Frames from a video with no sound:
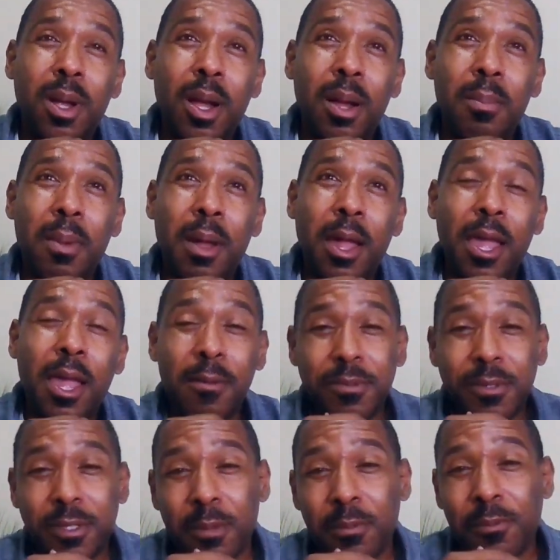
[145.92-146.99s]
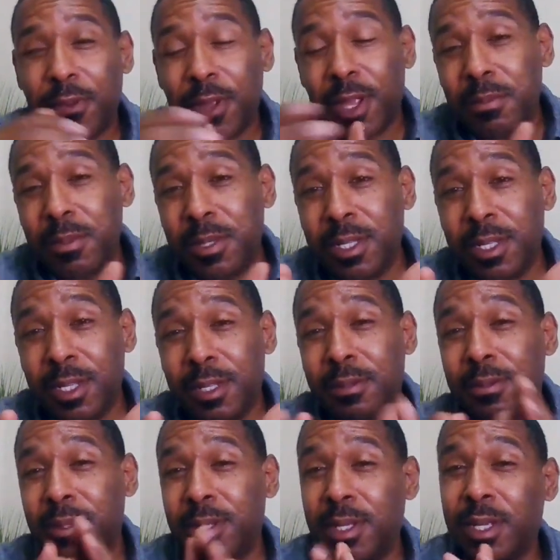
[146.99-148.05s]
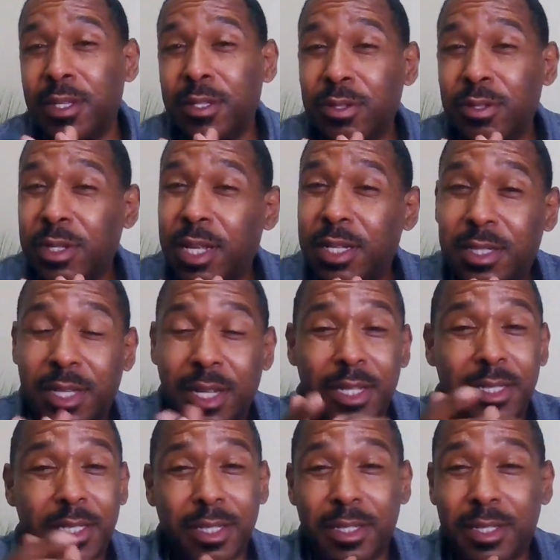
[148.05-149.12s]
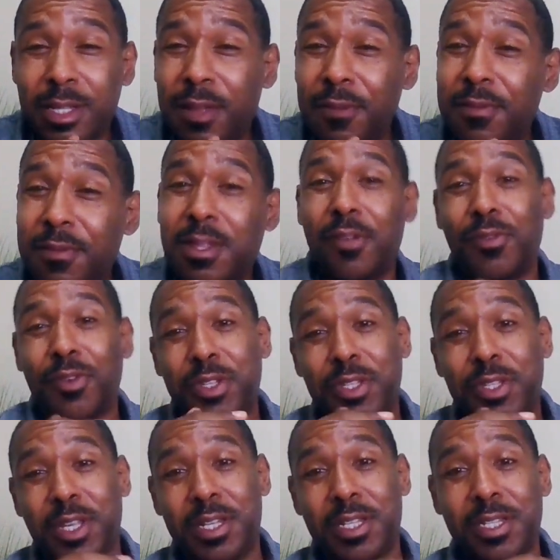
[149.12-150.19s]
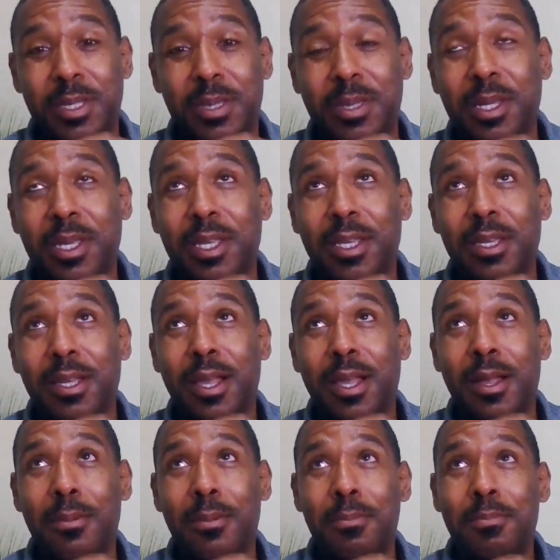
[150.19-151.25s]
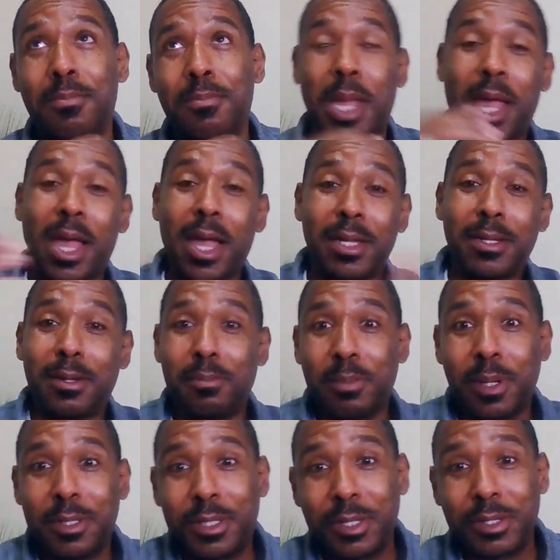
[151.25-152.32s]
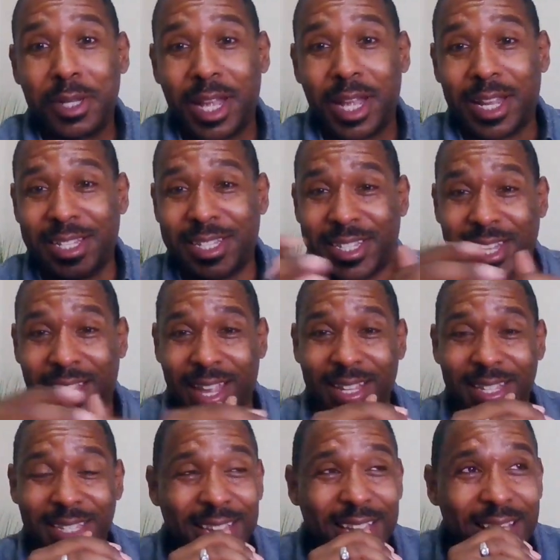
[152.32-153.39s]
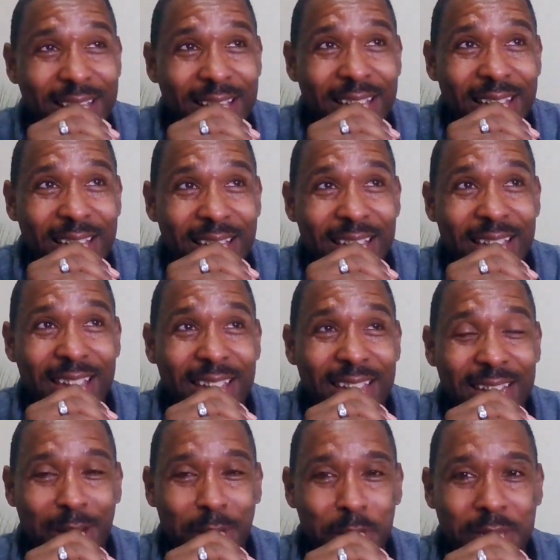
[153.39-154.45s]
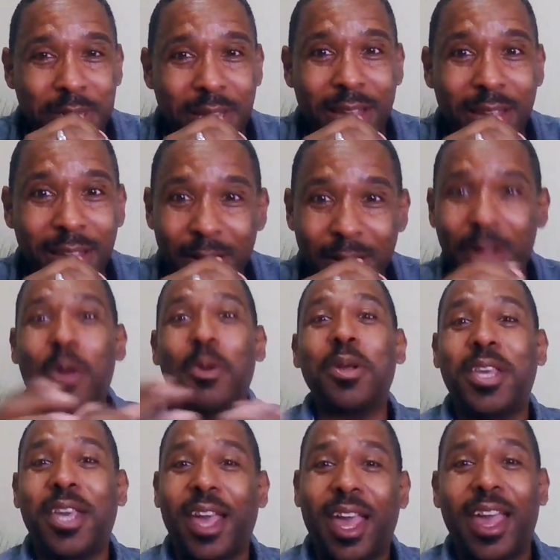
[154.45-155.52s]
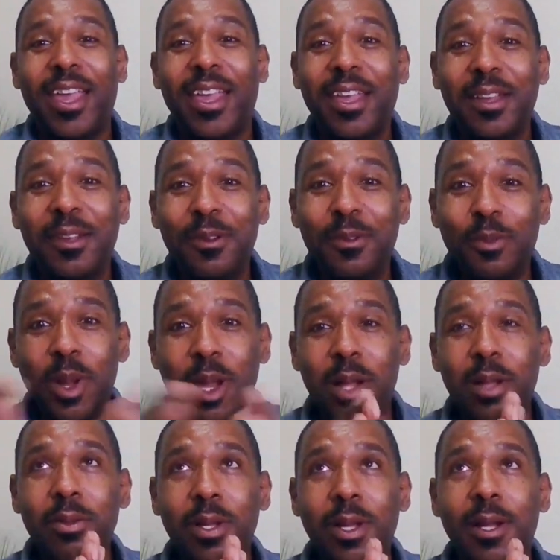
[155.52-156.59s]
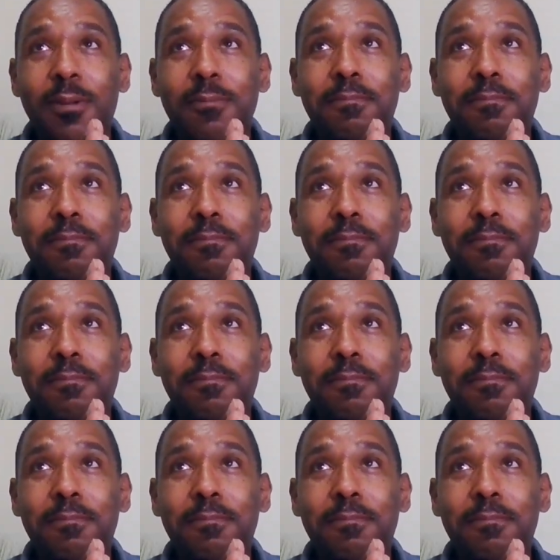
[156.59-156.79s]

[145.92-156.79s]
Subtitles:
I have some family in the United States, and they've never said anything bad about the United States." And I'm saying, okay, well,